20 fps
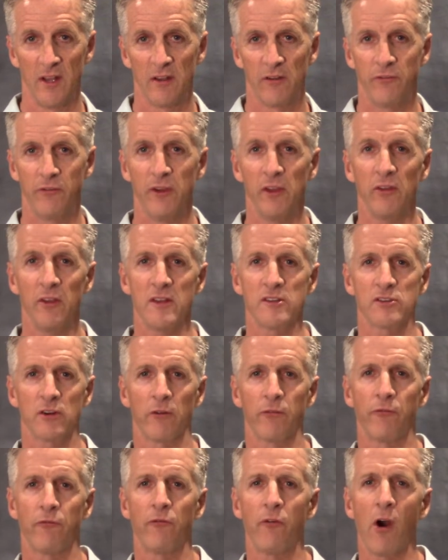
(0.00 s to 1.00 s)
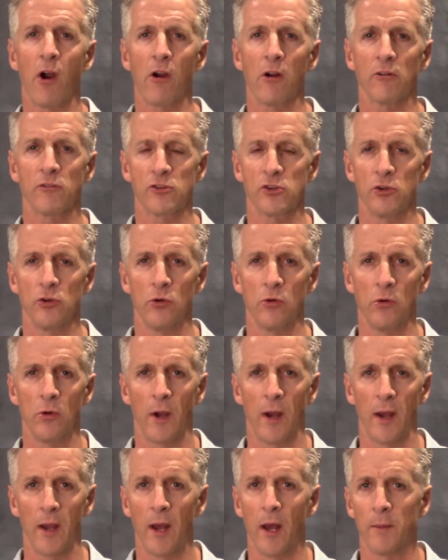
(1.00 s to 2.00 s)
Feelings are far too
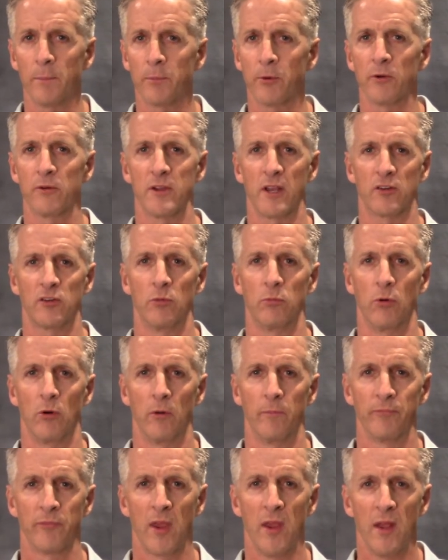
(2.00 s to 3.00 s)
unpredictable.